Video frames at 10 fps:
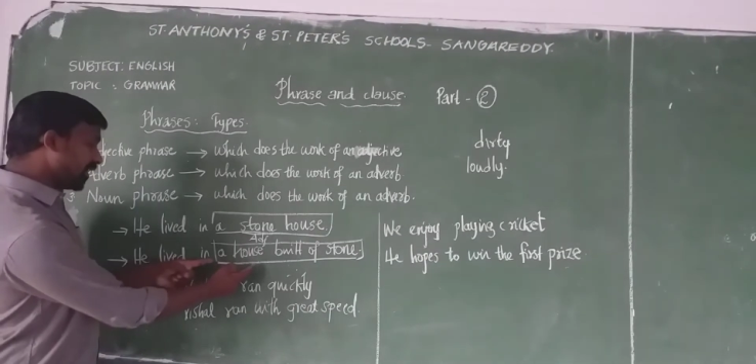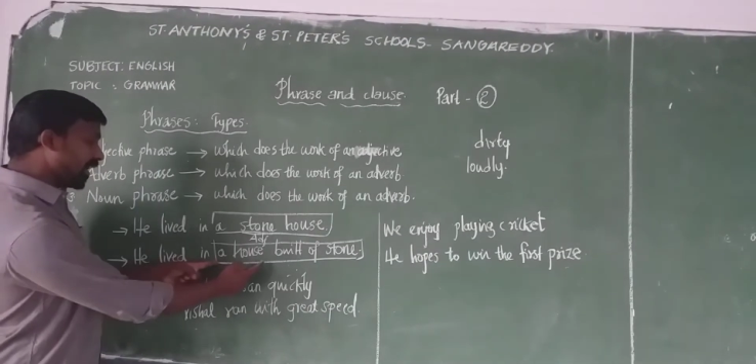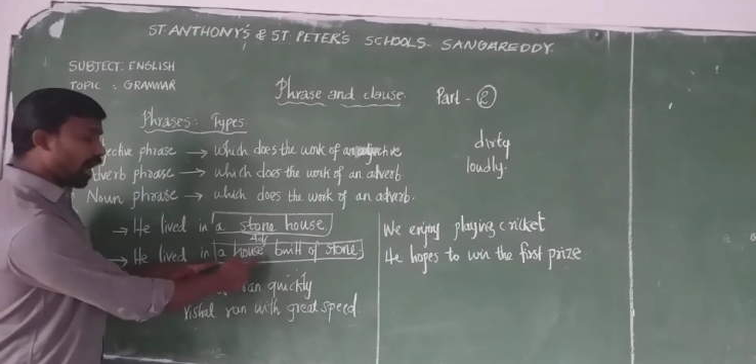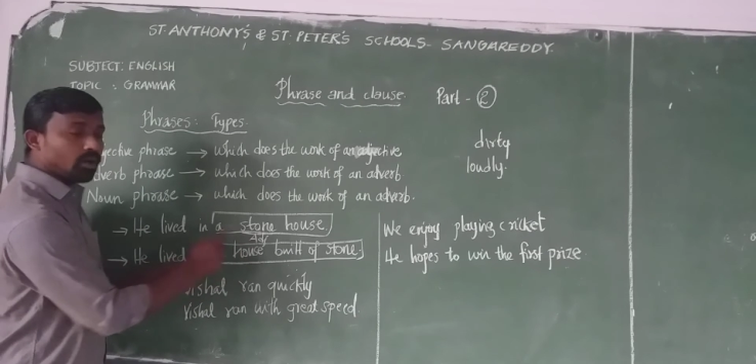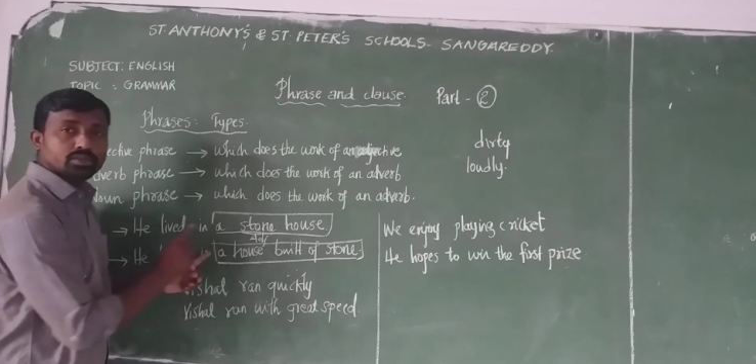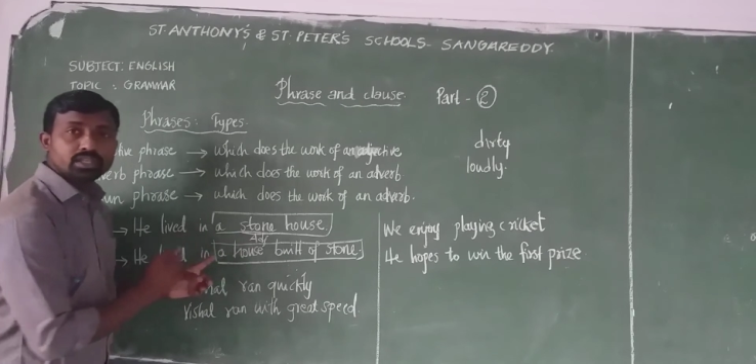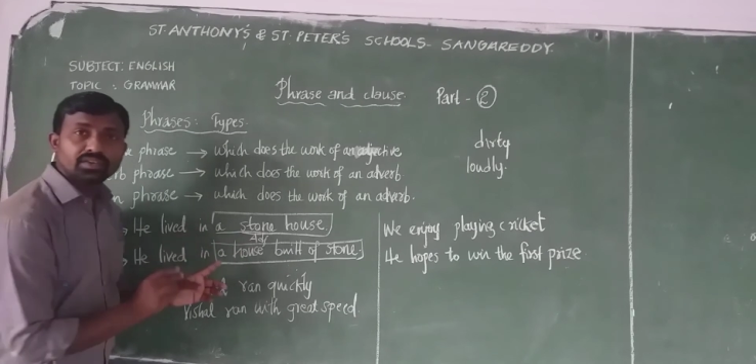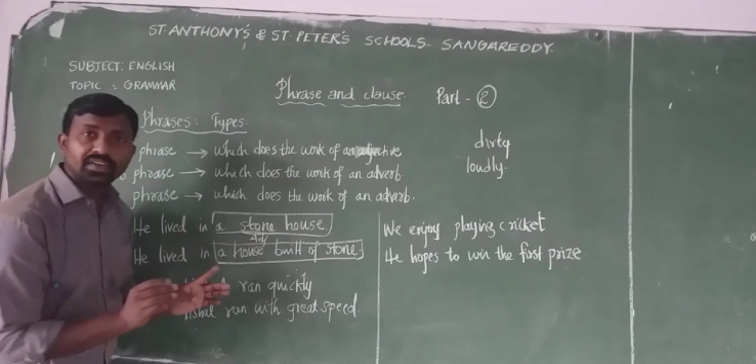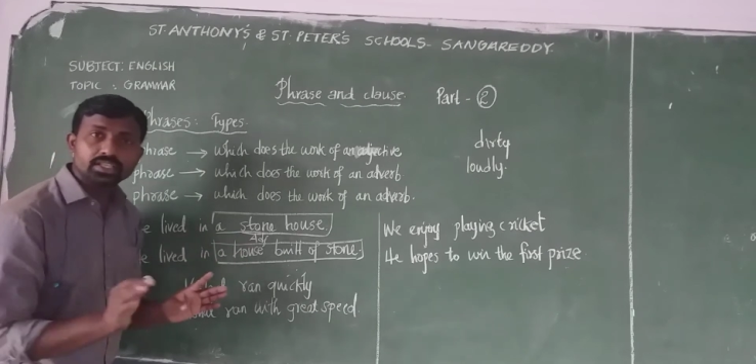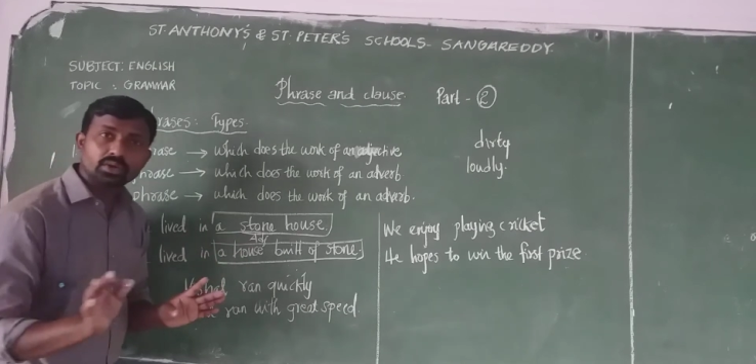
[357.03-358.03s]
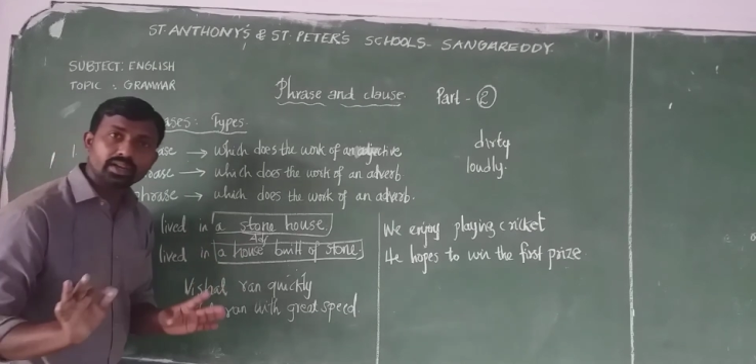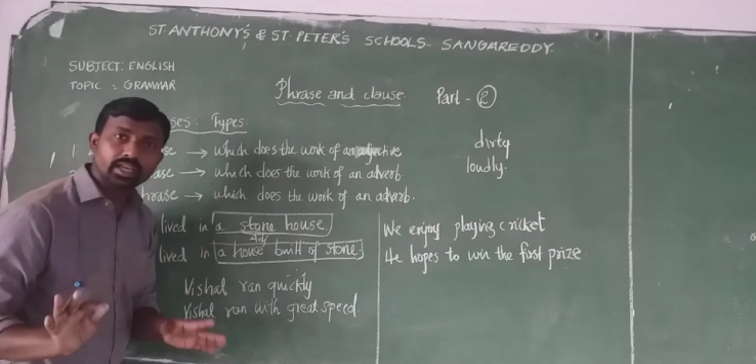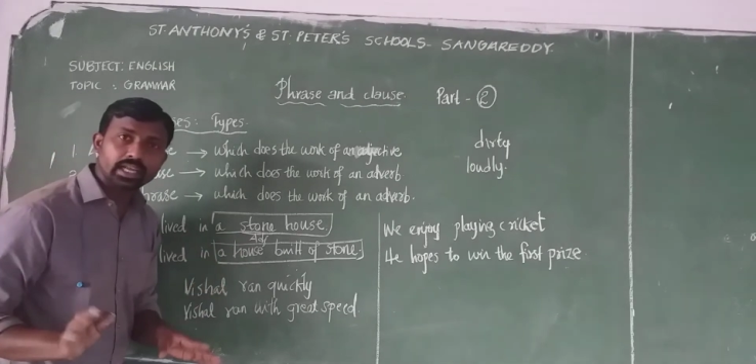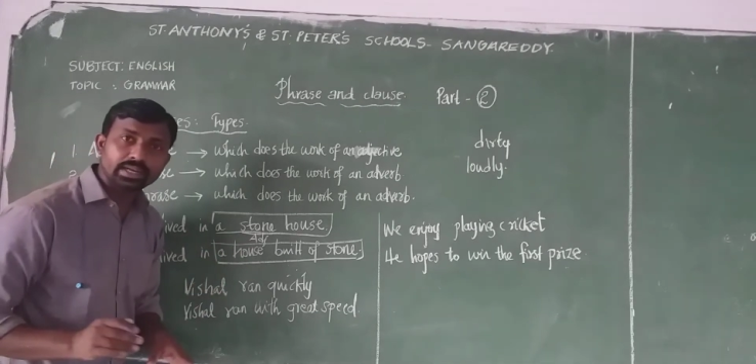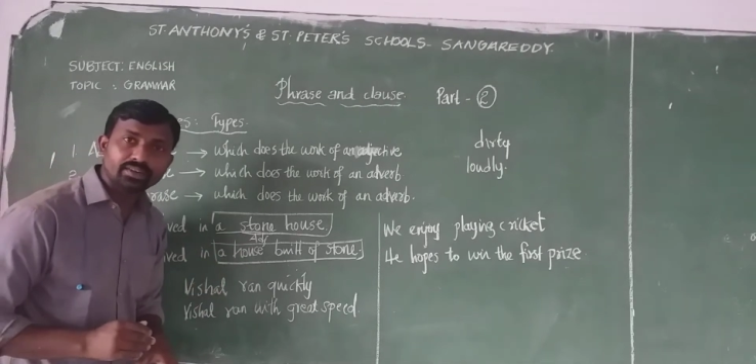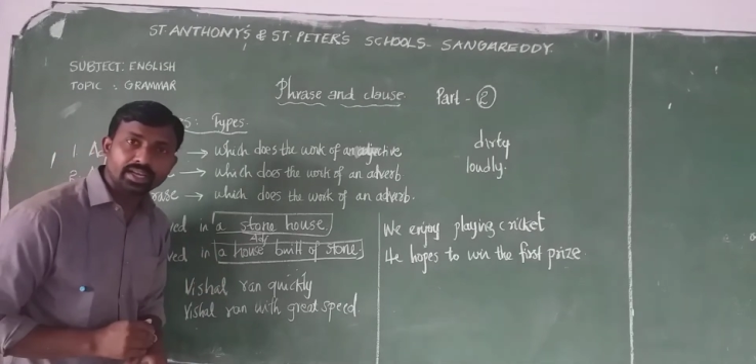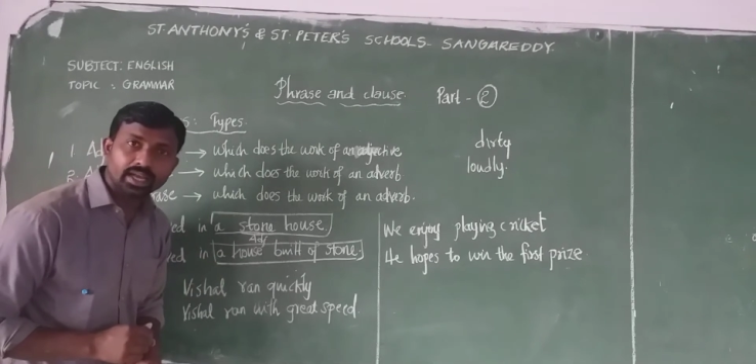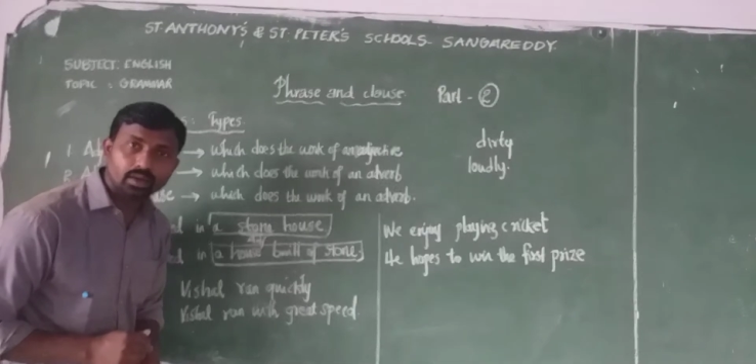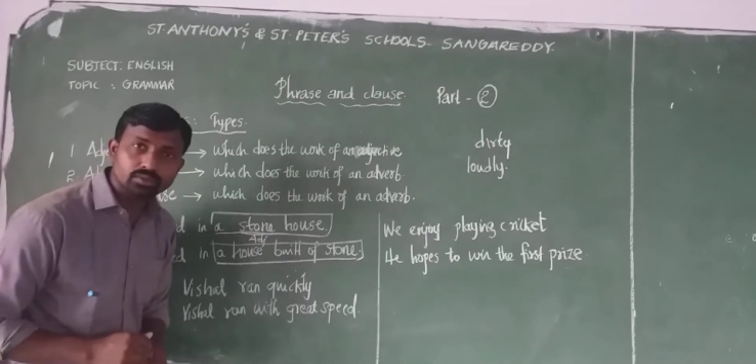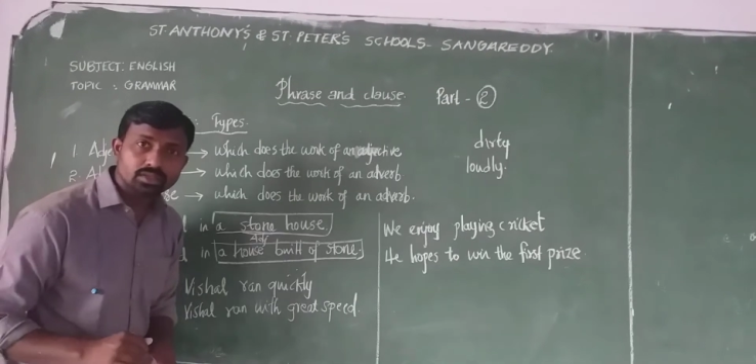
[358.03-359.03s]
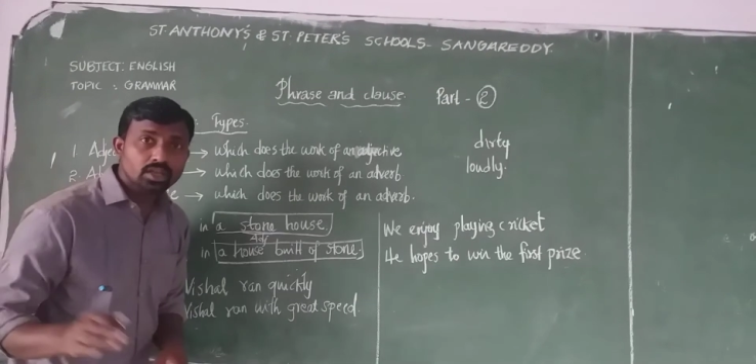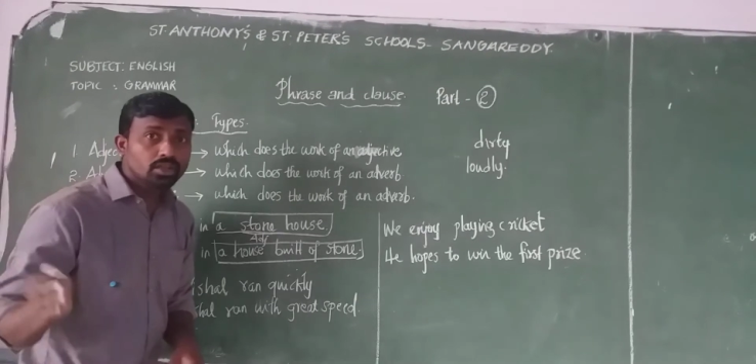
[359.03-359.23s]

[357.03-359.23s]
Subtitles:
in a house, if I say only he lived in a house,